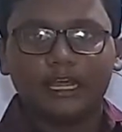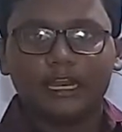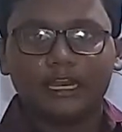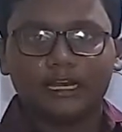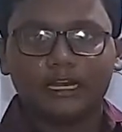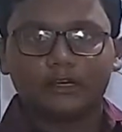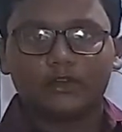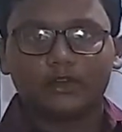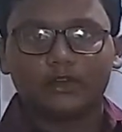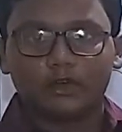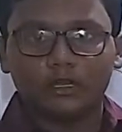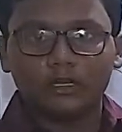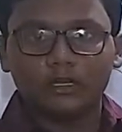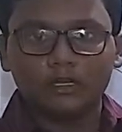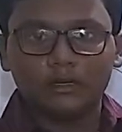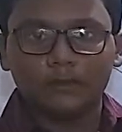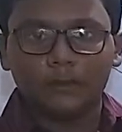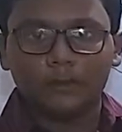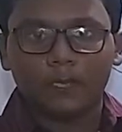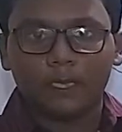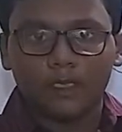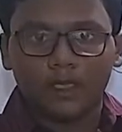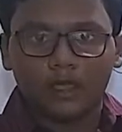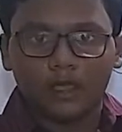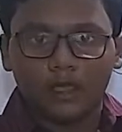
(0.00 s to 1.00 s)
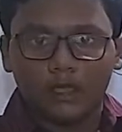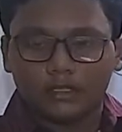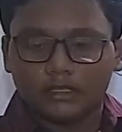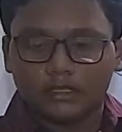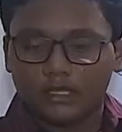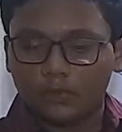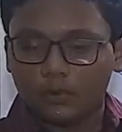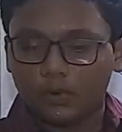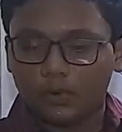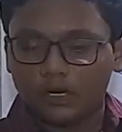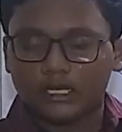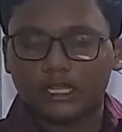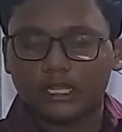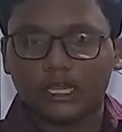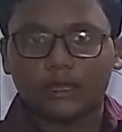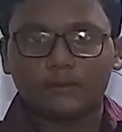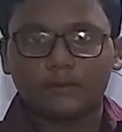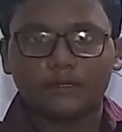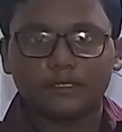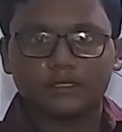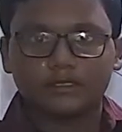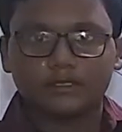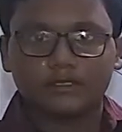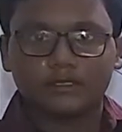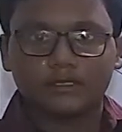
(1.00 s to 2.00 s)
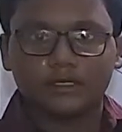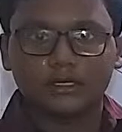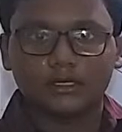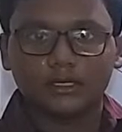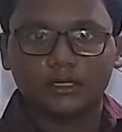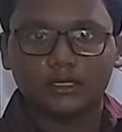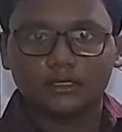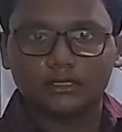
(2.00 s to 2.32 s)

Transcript: electron. Then what happens?